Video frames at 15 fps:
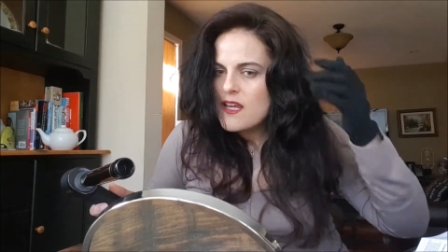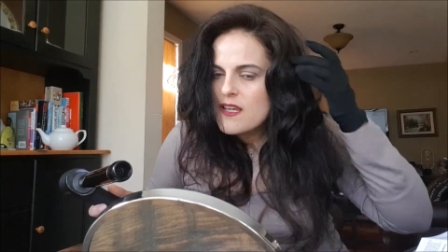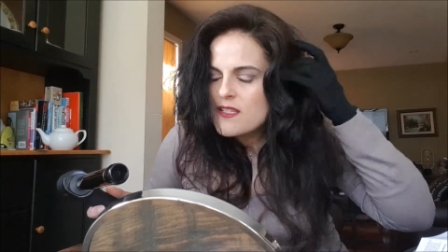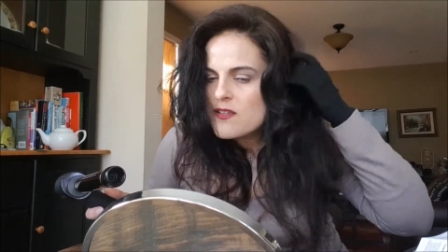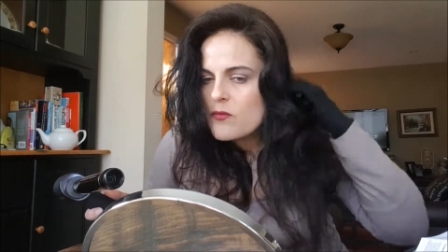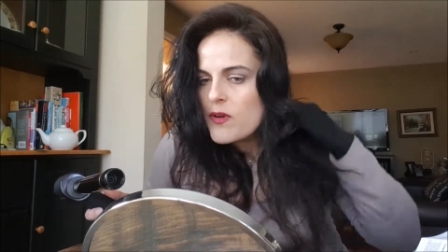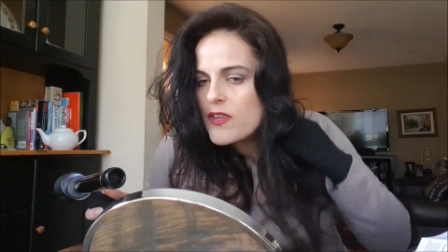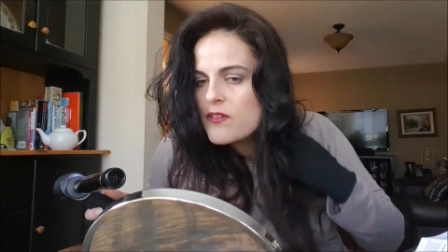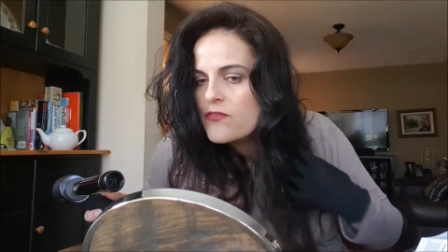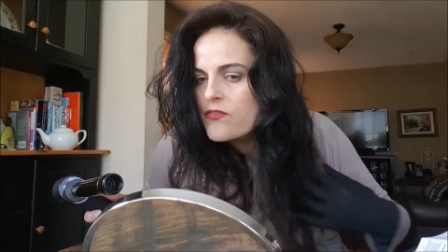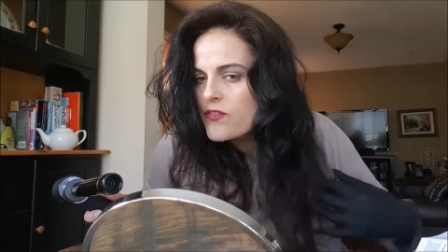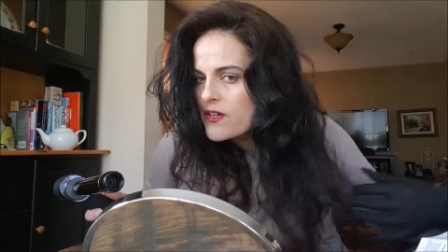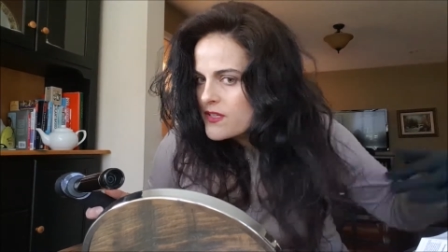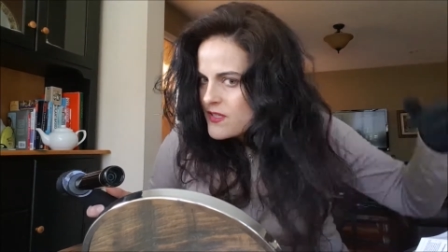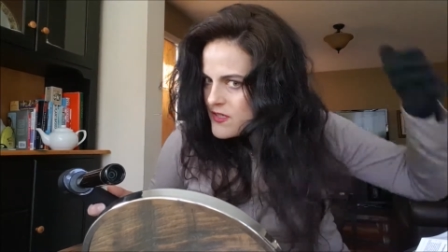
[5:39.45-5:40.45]
takes away the
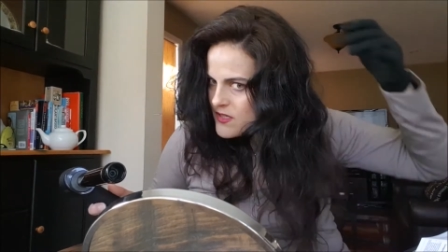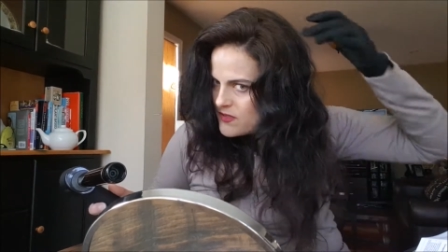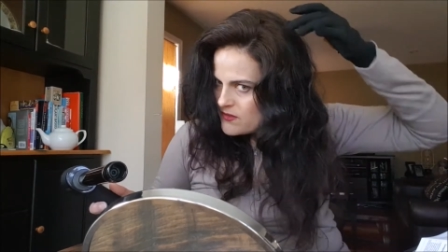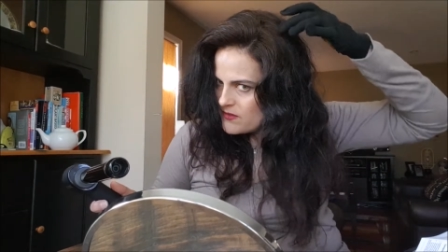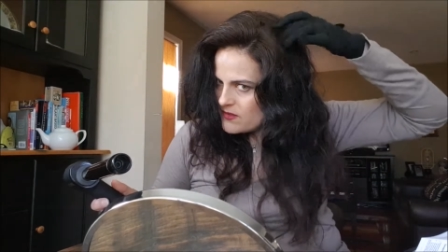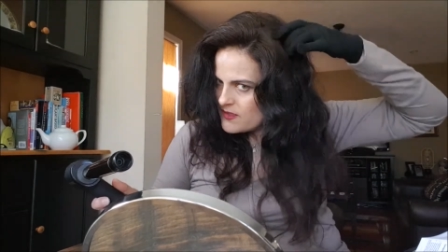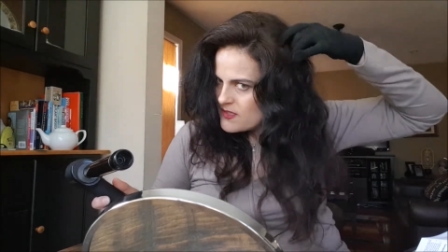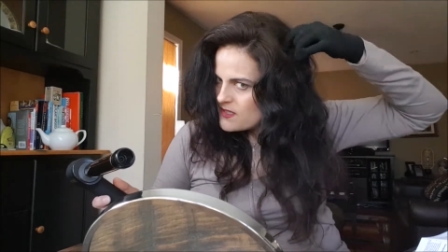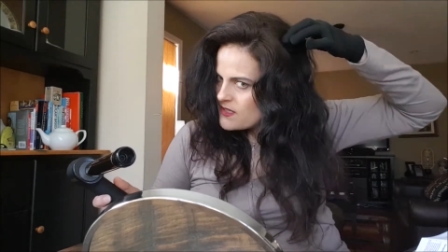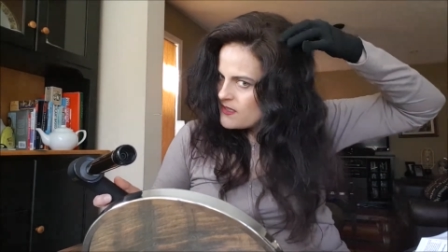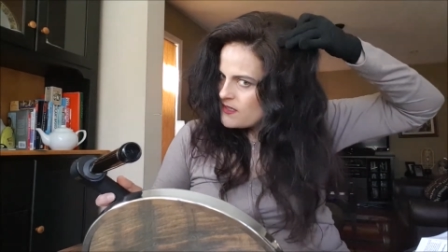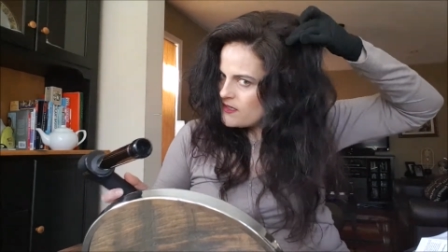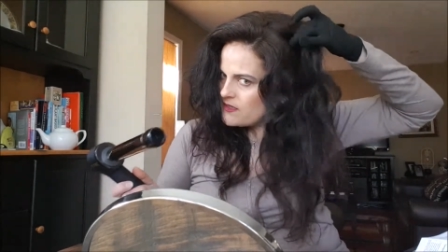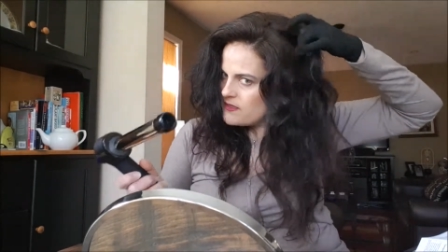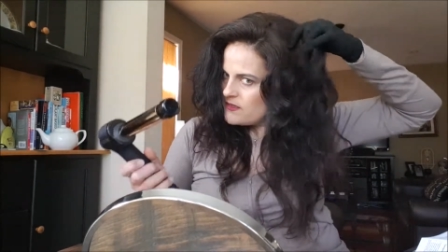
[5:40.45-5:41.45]
frizz too, it looks
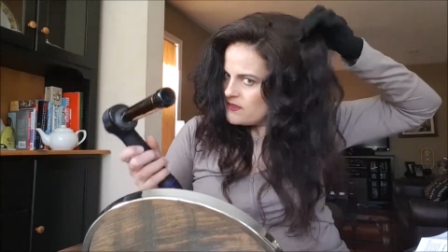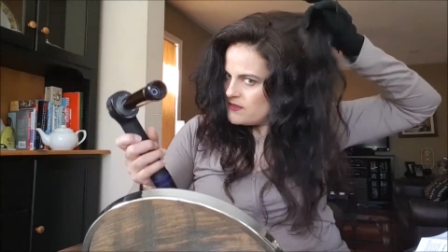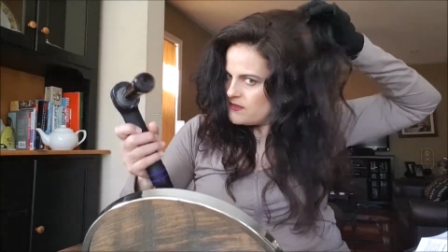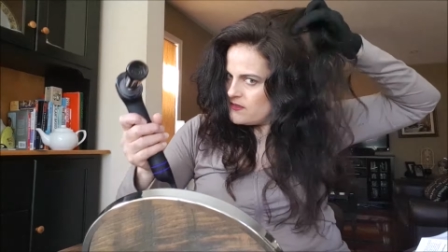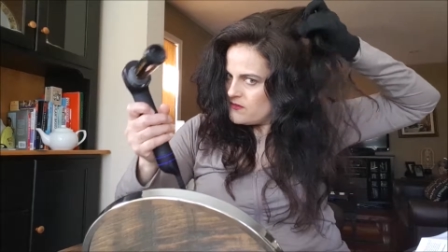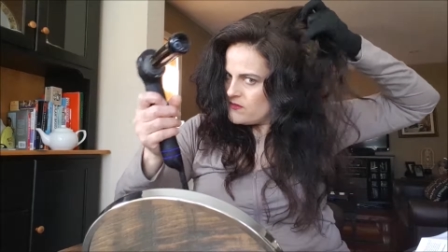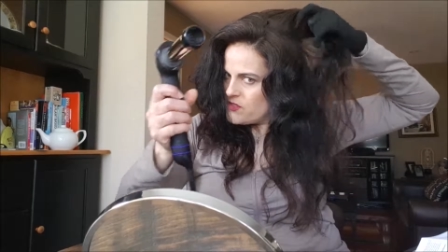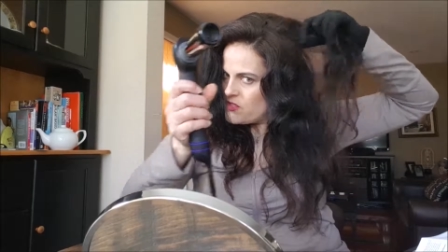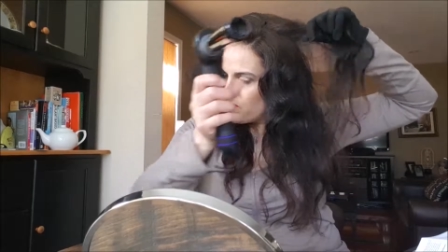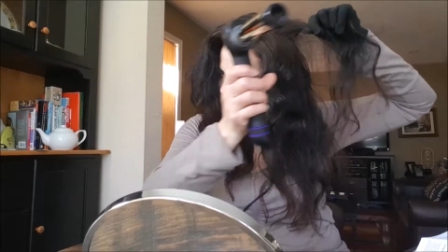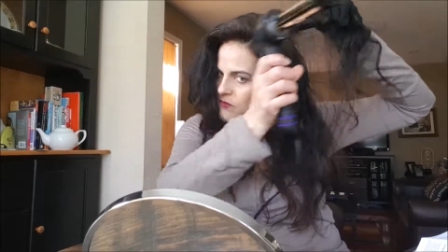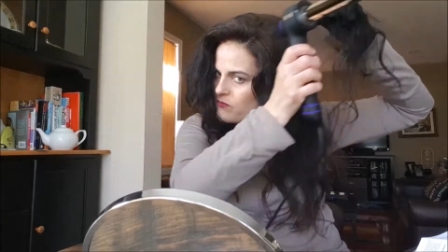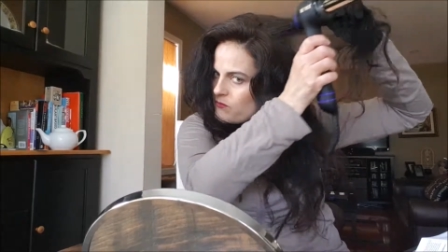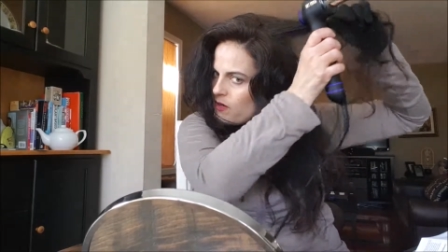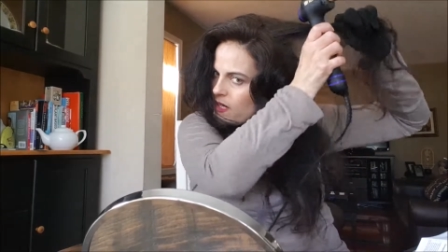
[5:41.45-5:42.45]
like, which is
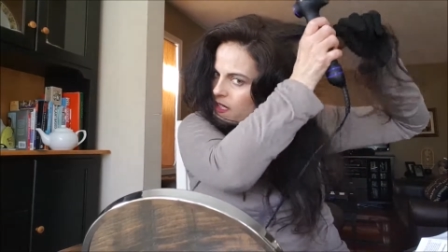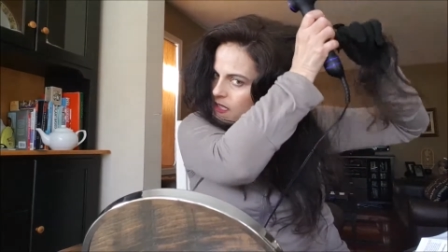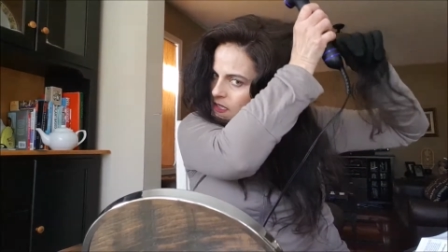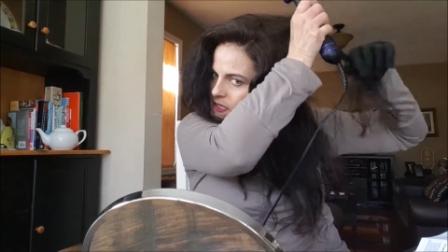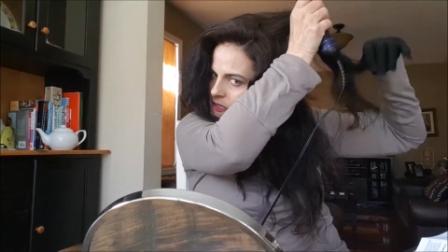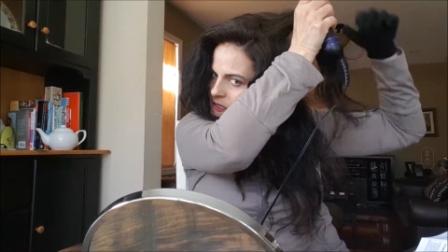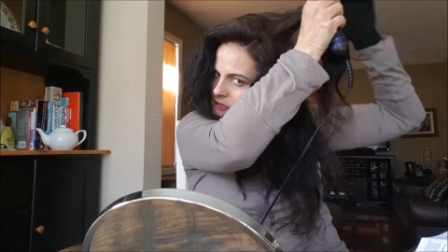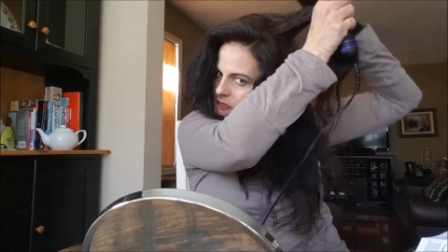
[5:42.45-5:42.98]
great.